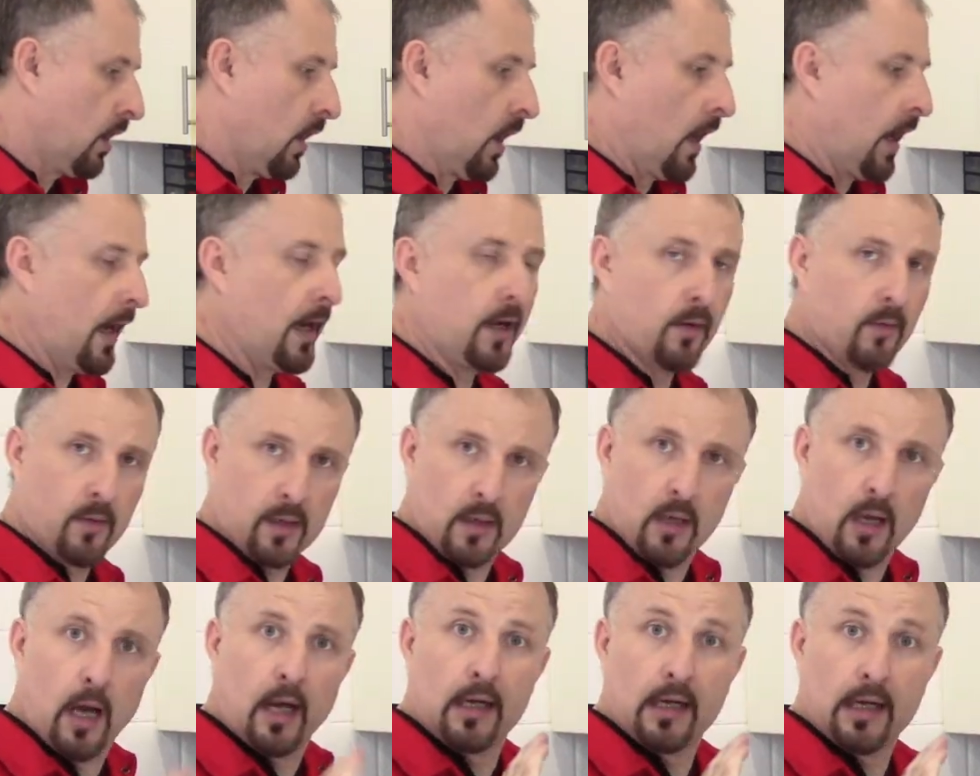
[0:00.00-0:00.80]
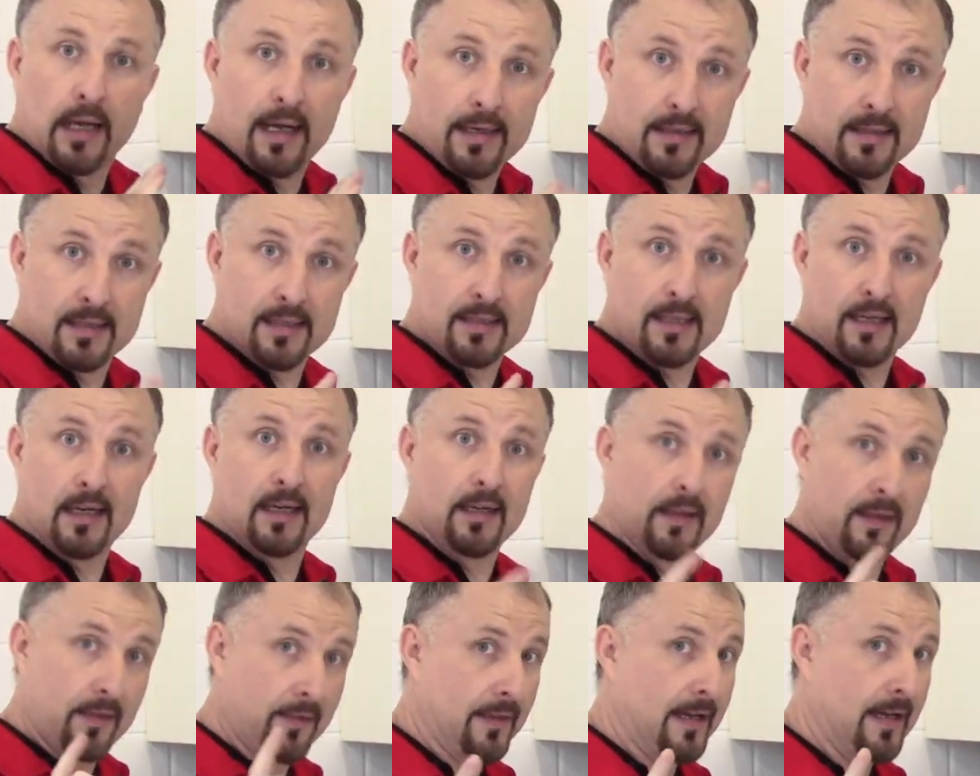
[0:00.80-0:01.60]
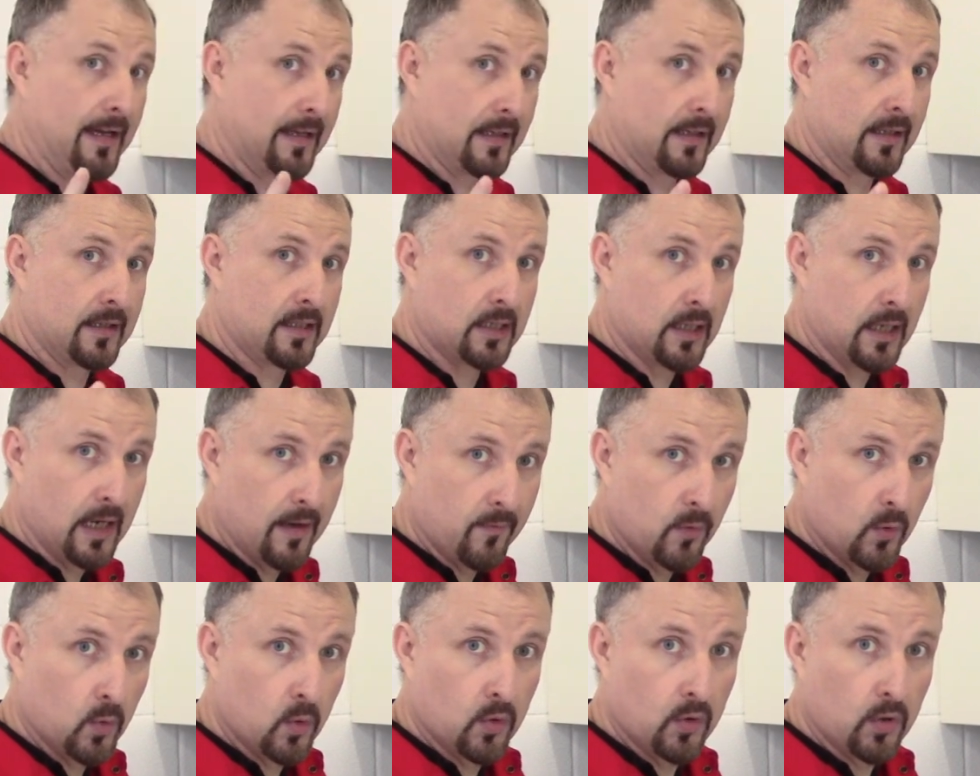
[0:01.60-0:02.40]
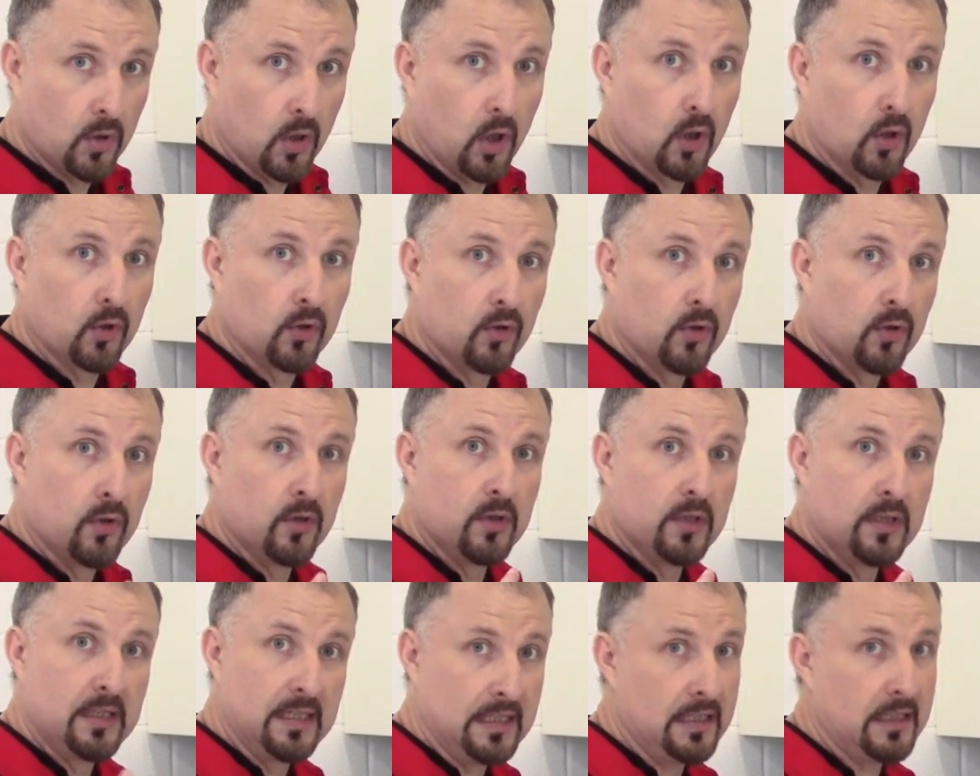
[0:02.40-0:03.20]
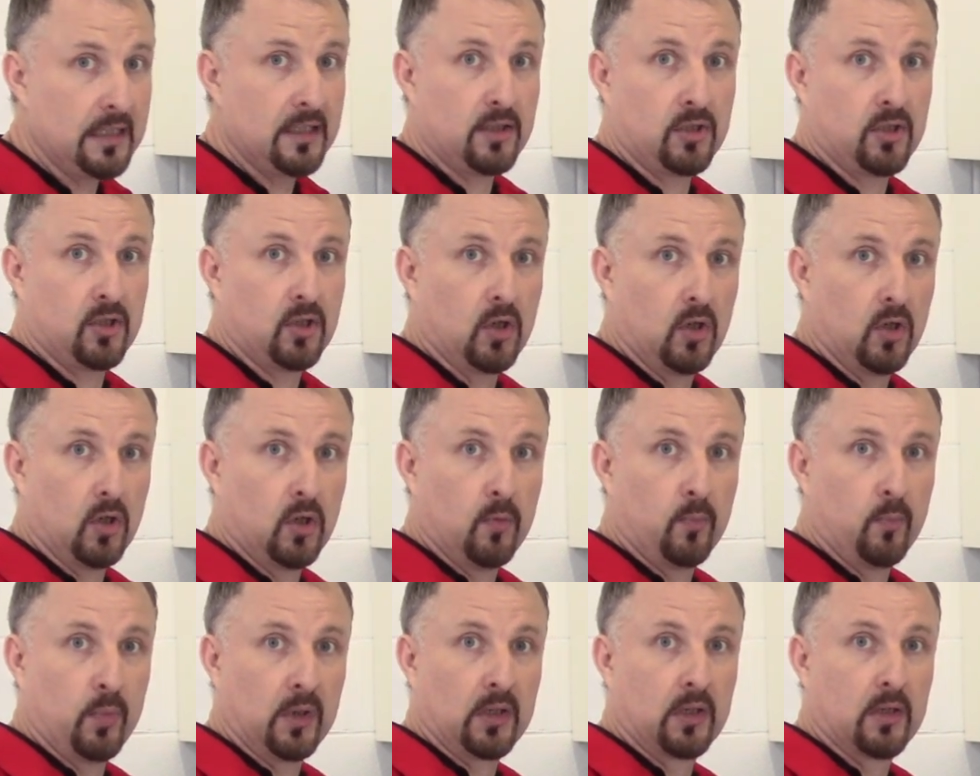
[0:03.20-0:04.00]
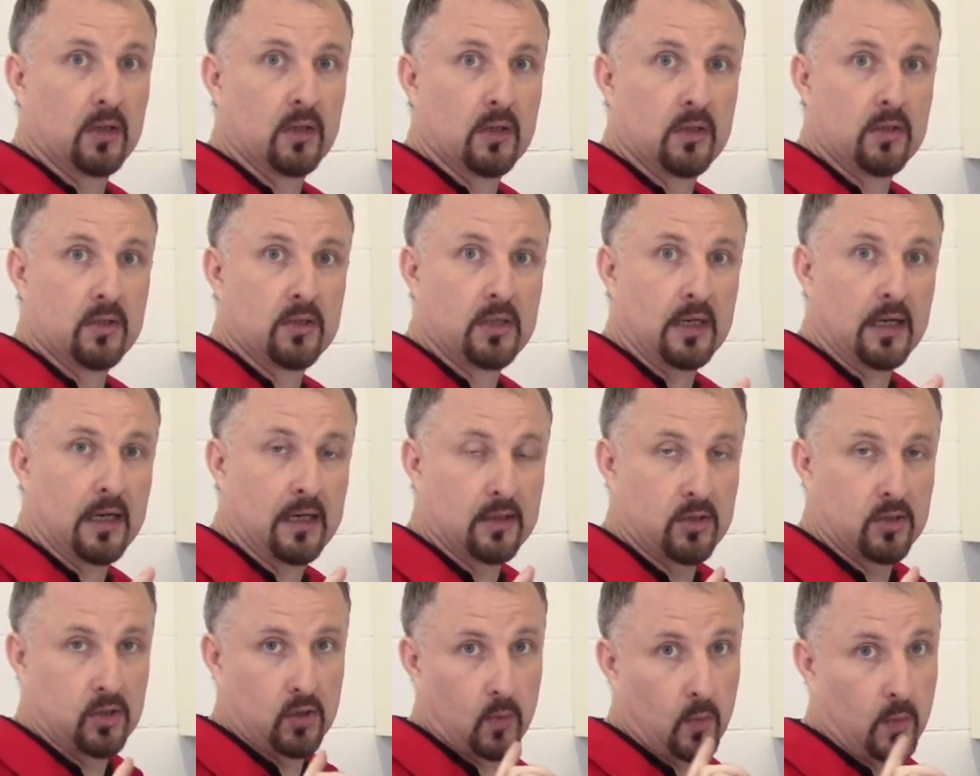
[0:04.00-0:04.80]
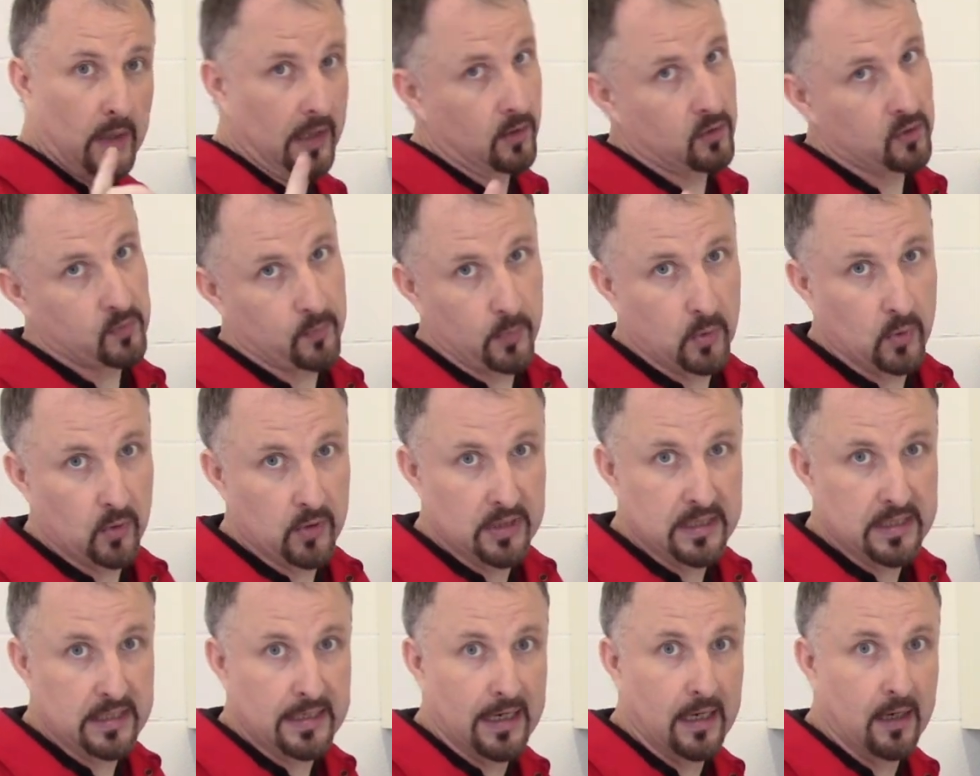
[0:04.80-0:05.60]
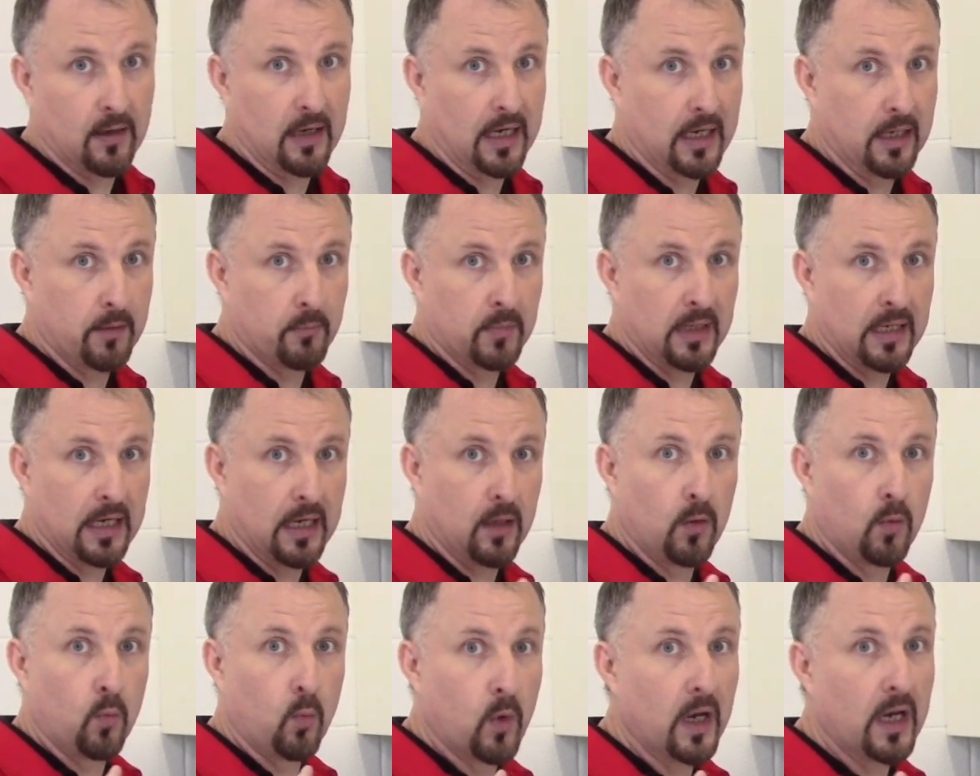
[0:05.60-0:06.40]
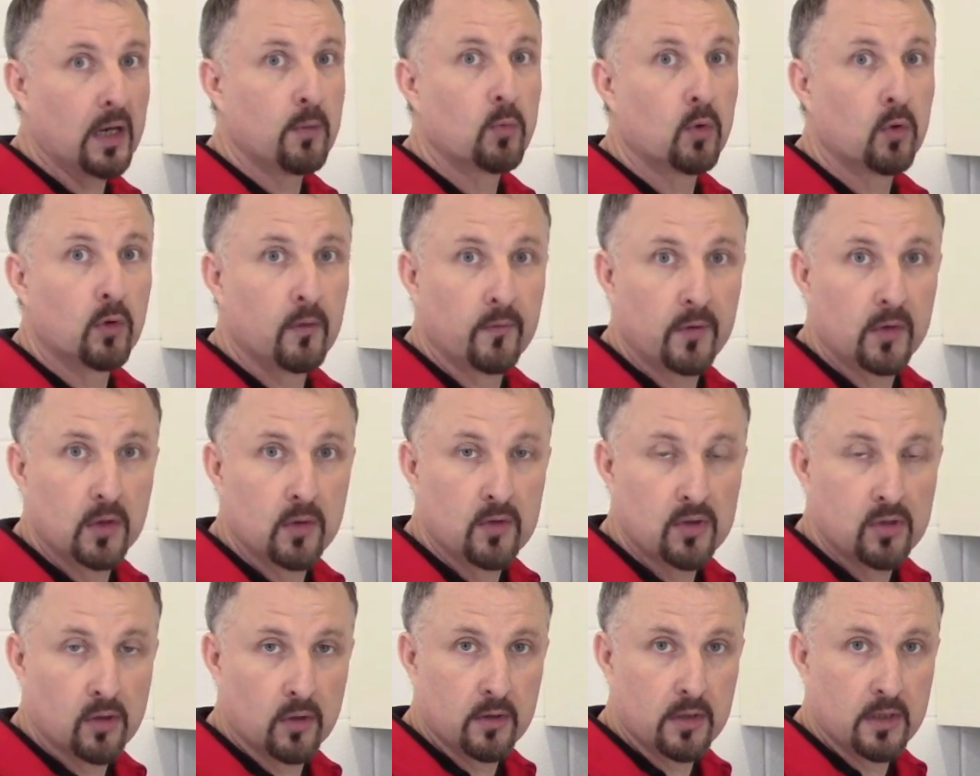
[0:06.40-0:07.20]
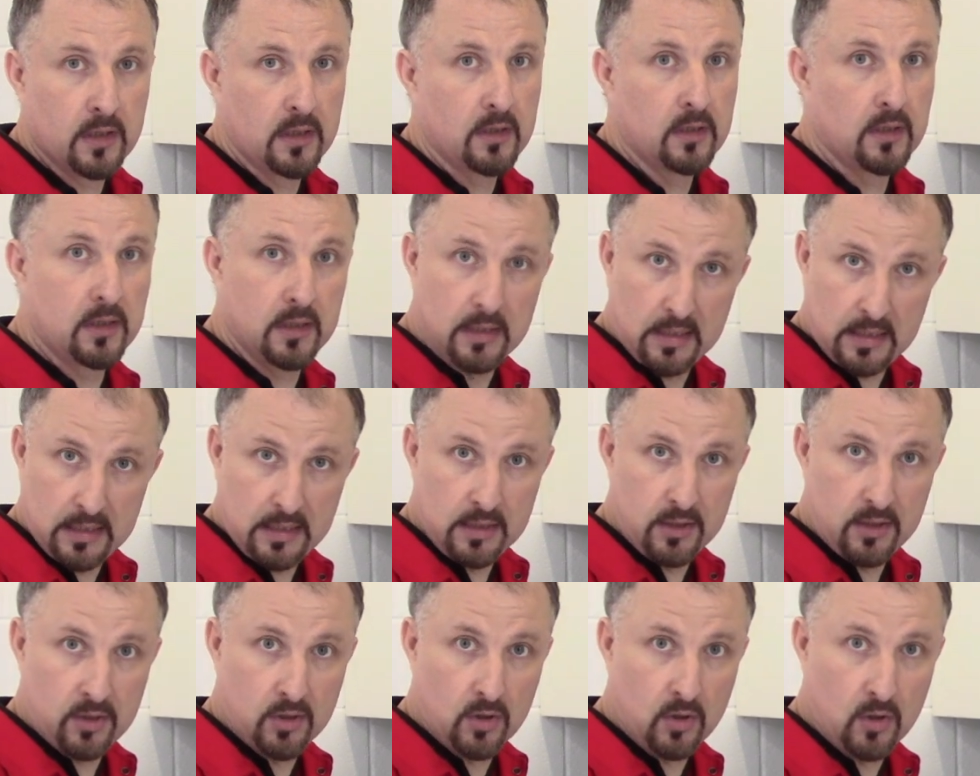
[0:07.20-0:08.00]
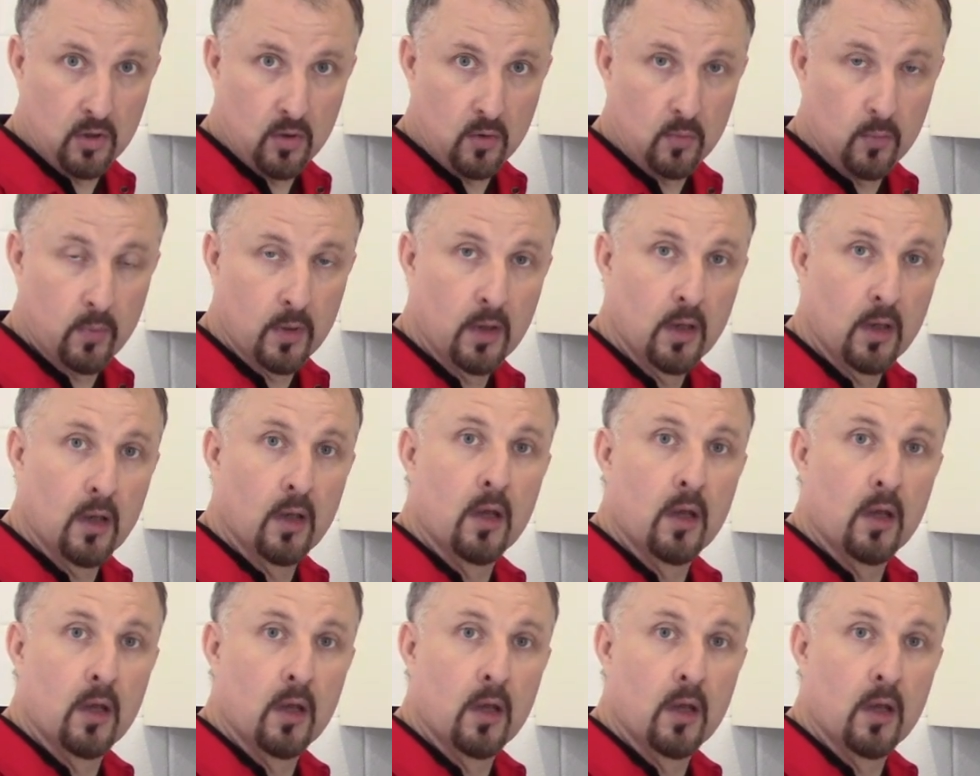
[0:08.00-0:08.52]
Anyway, I'd like to say thanks to everyone on DTube because as someone else pointed out, I am getting way more views on DTube